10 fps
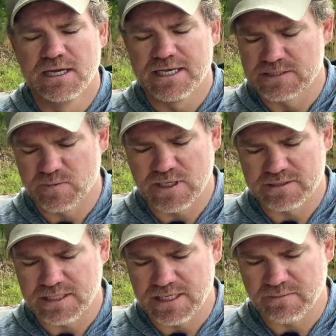That's something
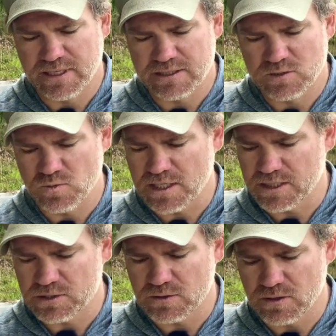else I like about this rod,
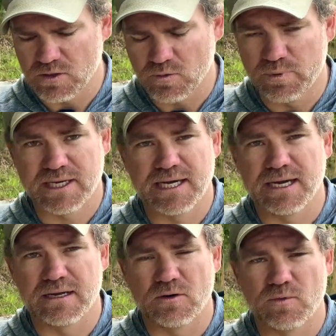because you can go and pick out
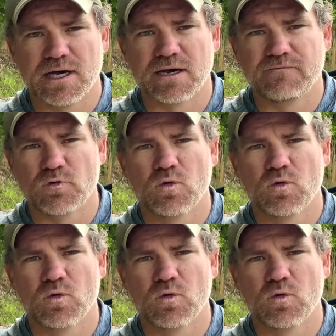a rod for